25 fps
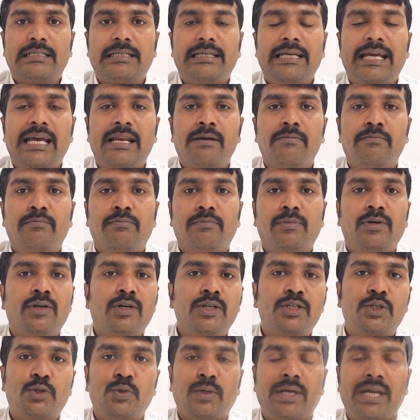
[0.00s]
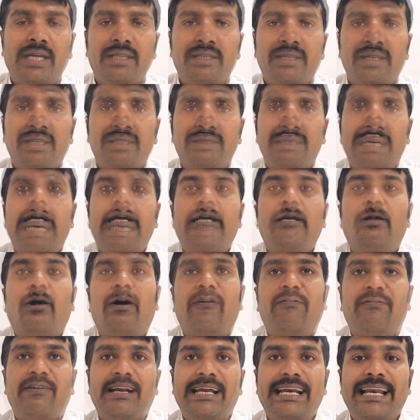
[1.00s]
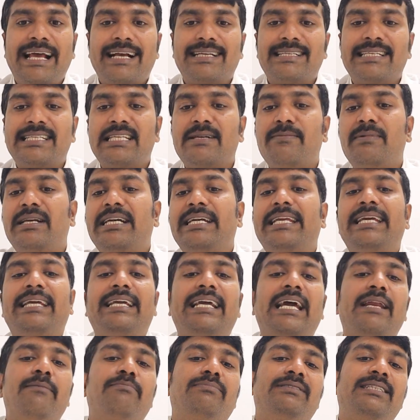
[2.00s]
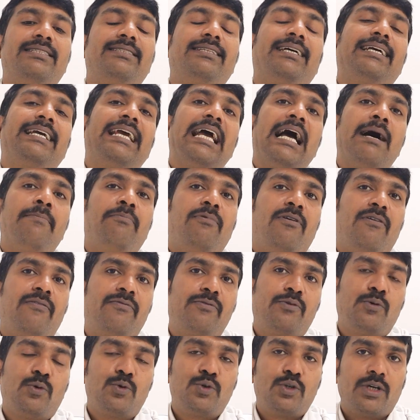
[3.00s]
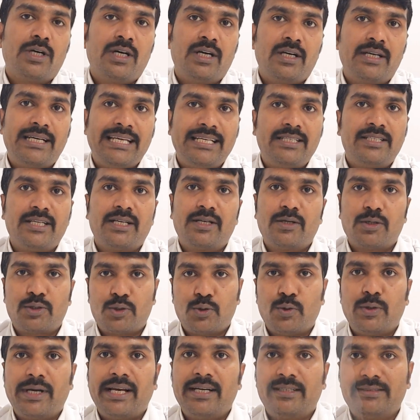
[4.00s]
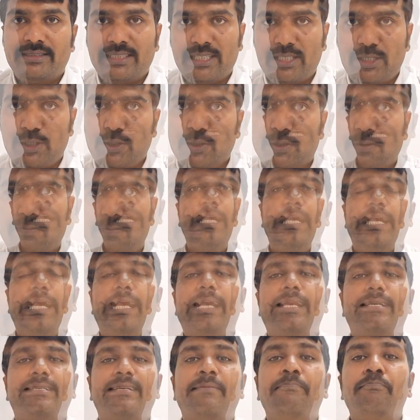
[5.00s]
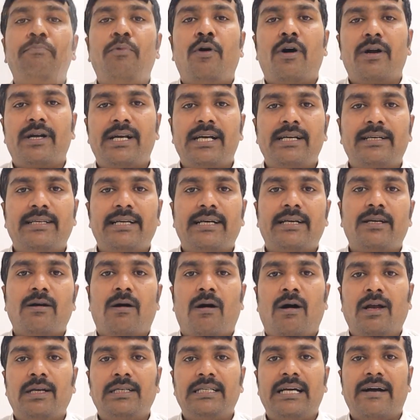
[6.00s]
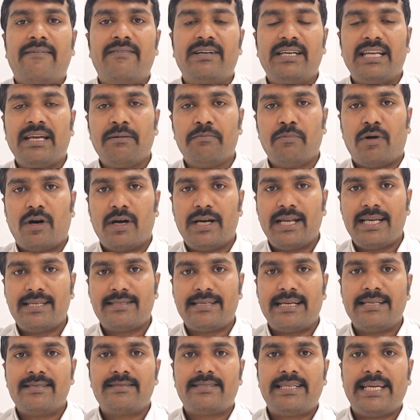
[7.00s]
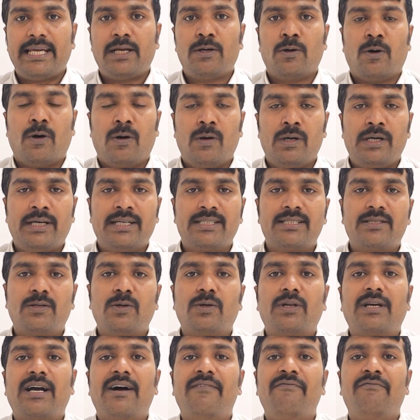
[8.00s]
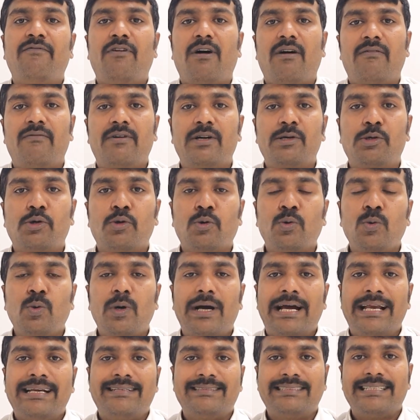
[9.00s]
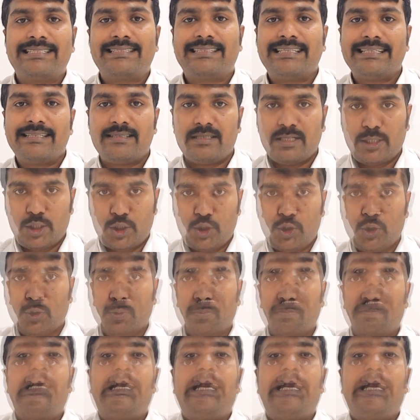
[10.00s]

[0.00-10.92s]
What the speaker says: can merge together. Offline accessibility can bridge the gap of teacher to student ratio. It is important that all governing bodies and stakeholders should come forward to address this issue.